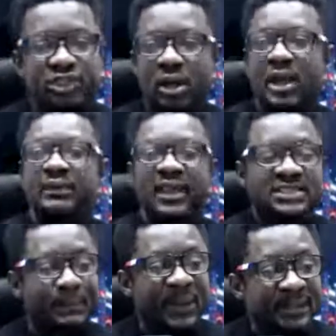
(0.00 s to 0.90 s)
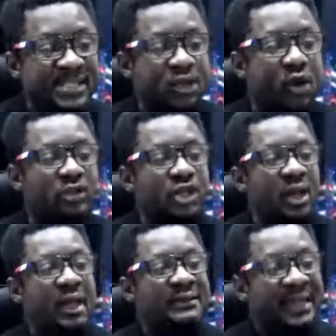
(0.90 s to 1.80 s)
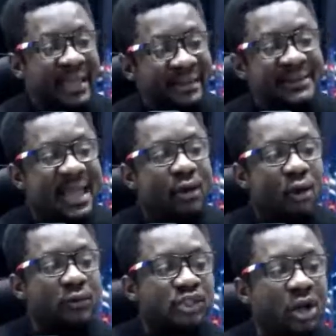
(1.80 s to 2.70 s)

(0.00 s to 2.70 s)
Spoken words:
the Japanese culture, the Indian culture.